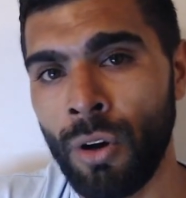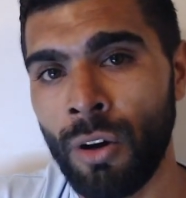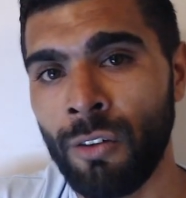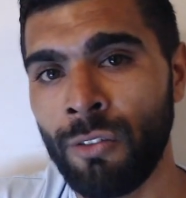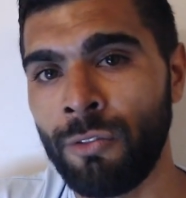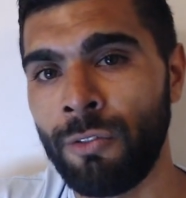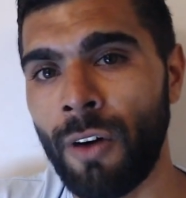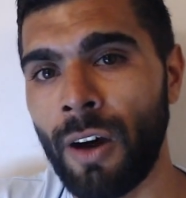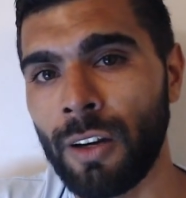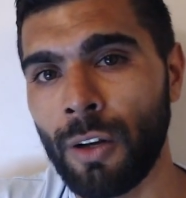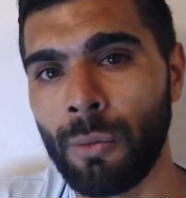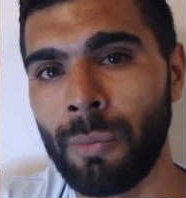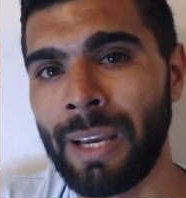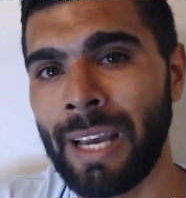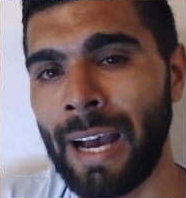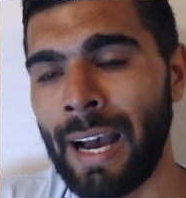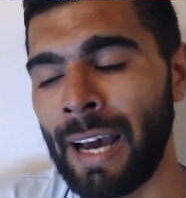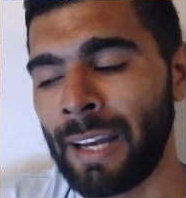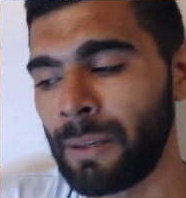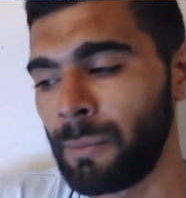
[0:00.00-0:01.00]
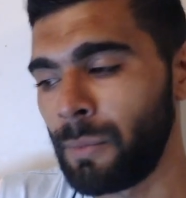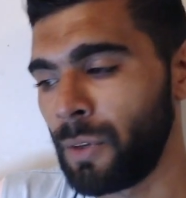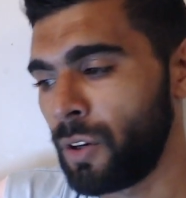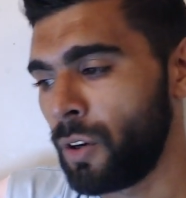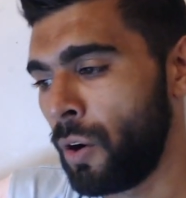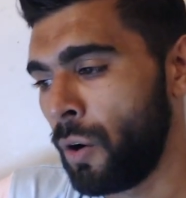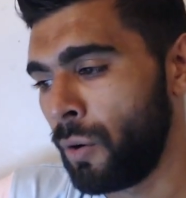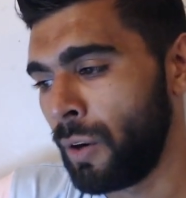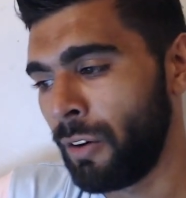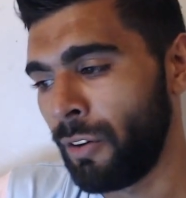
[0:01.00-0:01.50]
Follow me at
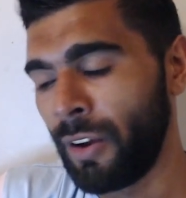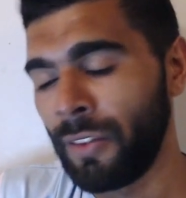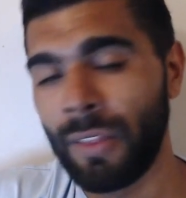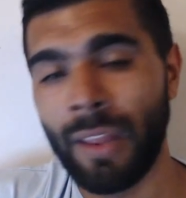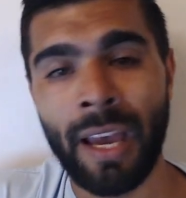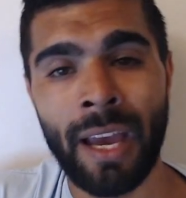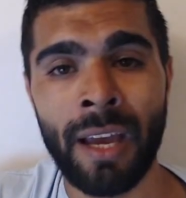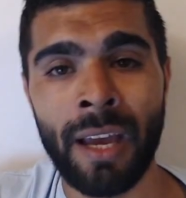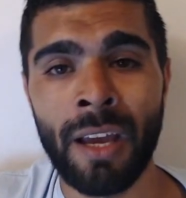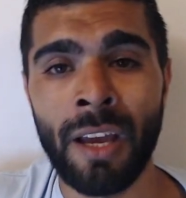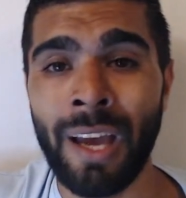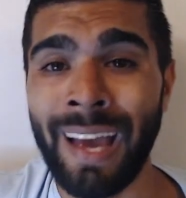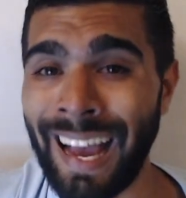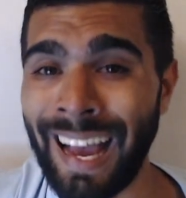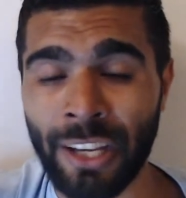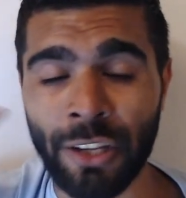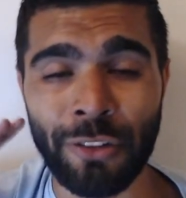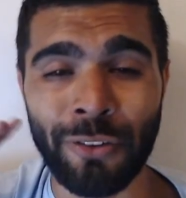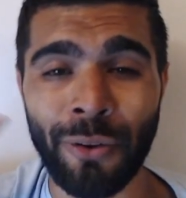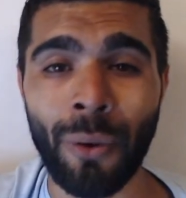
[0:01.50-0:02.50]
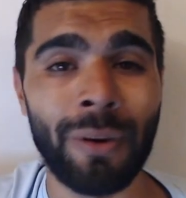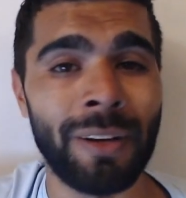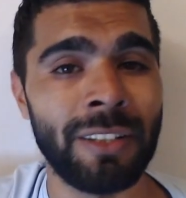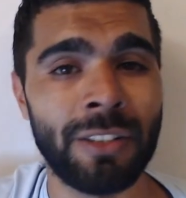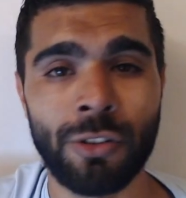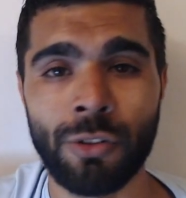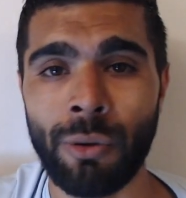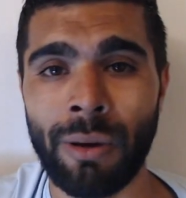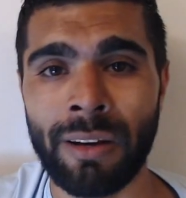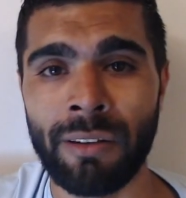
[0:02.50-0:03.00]
AdamMcKola on there, and you don't need
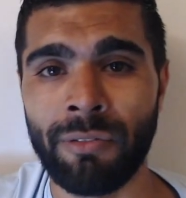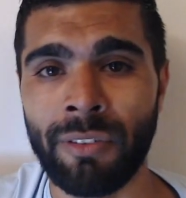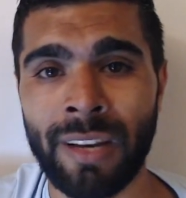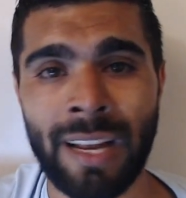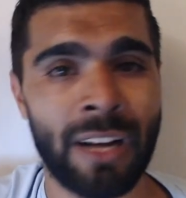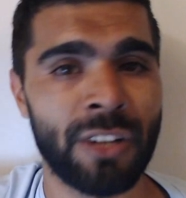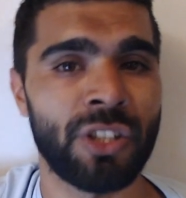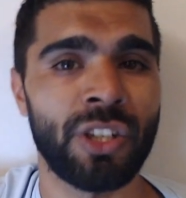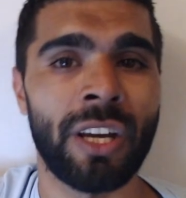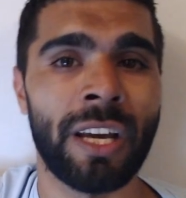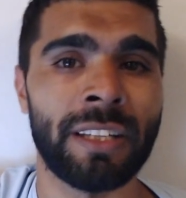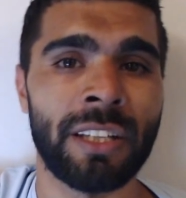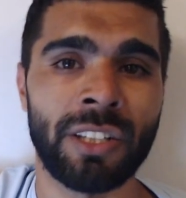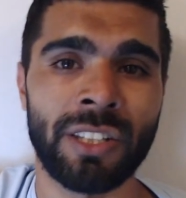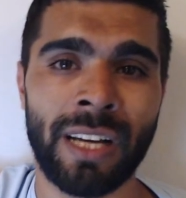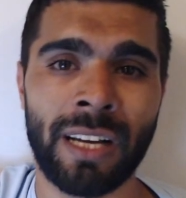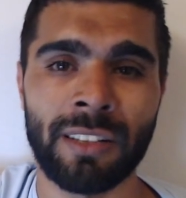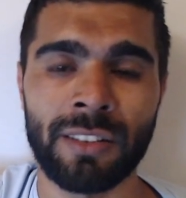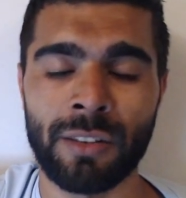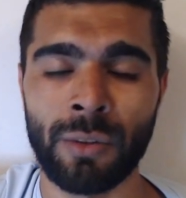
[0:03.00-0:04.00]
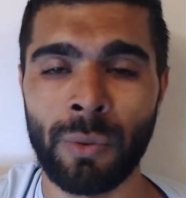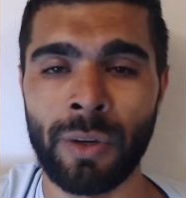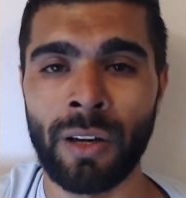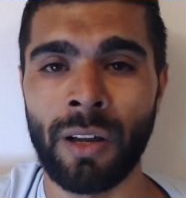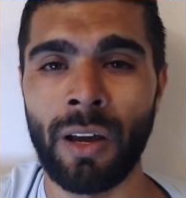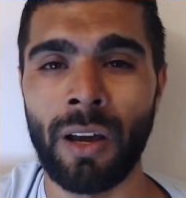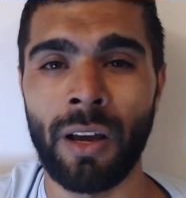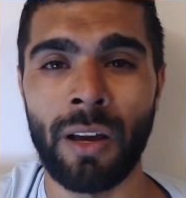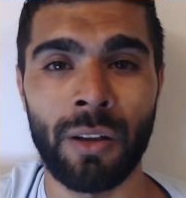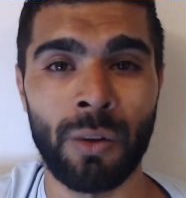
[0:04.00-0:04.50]
to do anything else. You get the chance to win
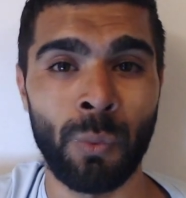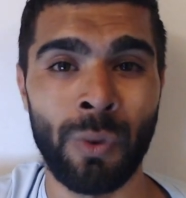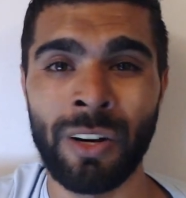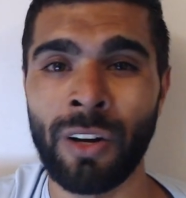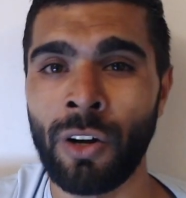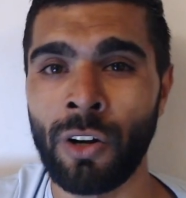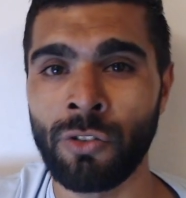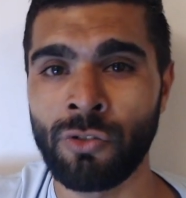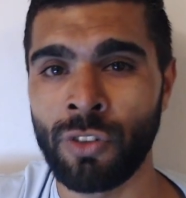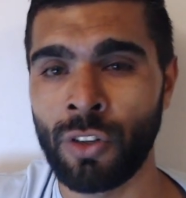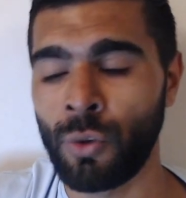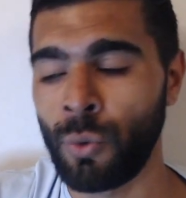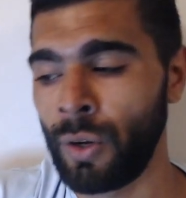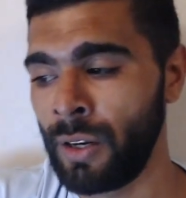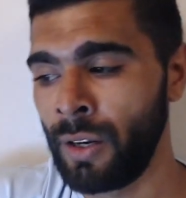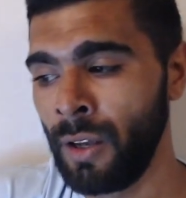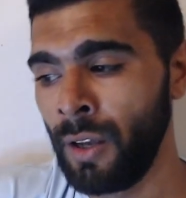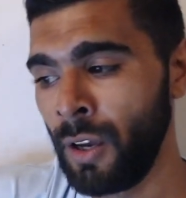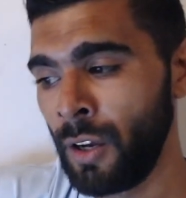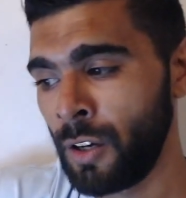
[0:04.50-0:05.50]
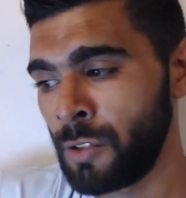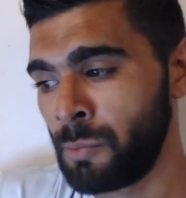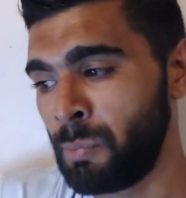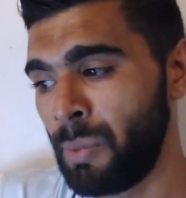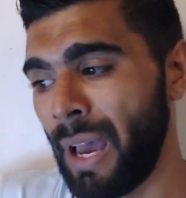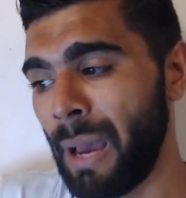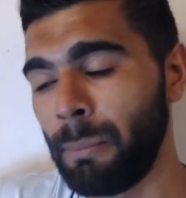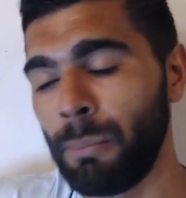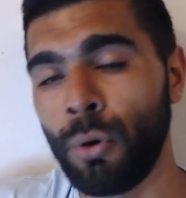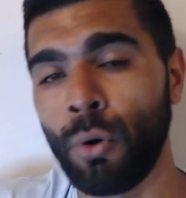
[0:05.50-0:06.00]
100 quid because
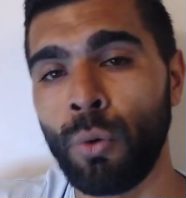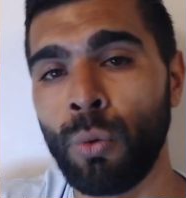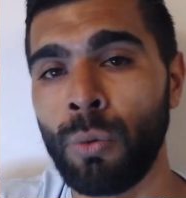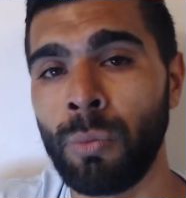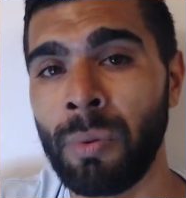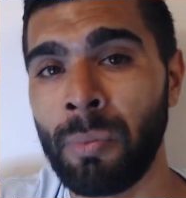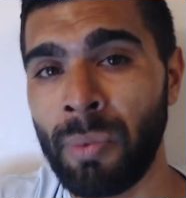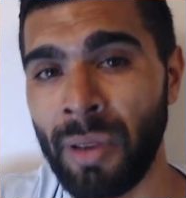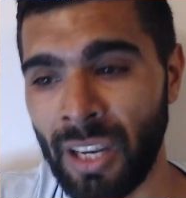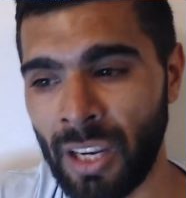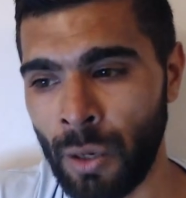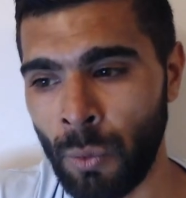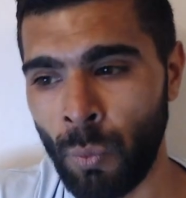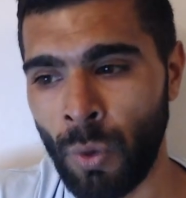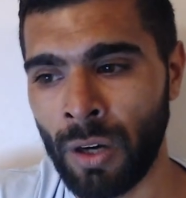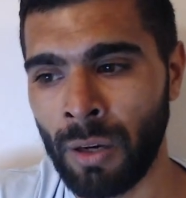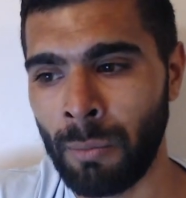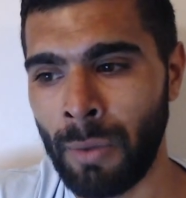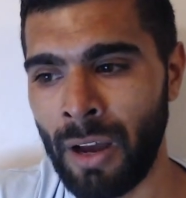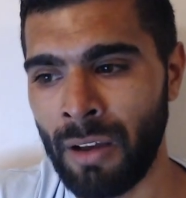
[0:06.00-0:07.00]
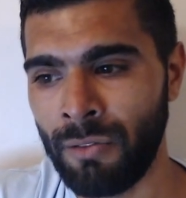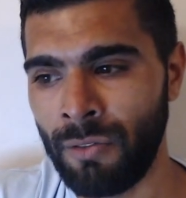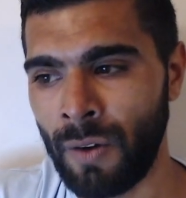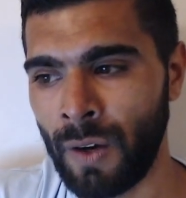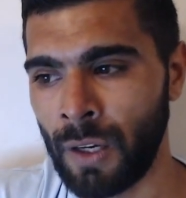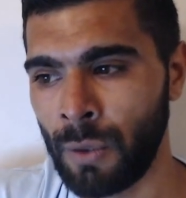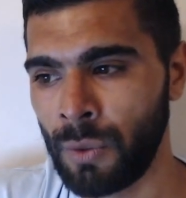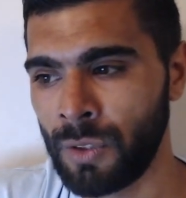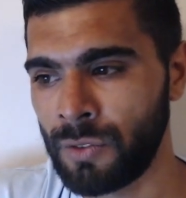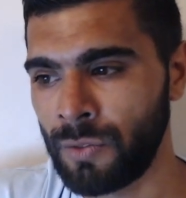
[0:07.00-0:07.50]
BetBall will be picking one of my
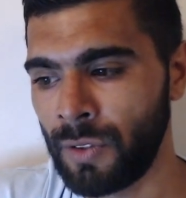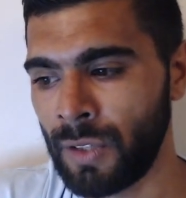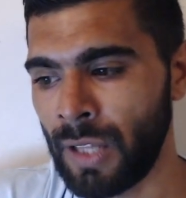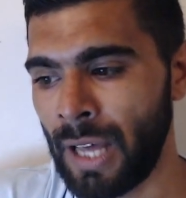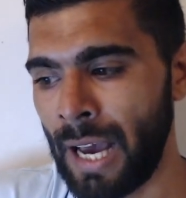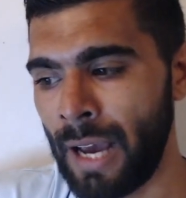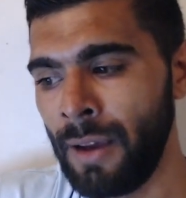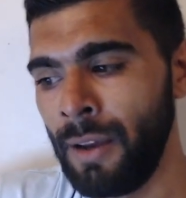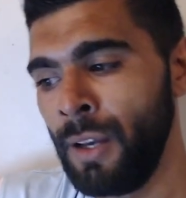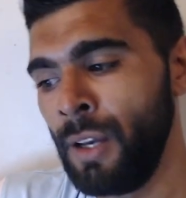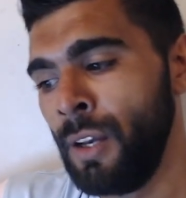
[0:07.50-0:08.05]
followers for that.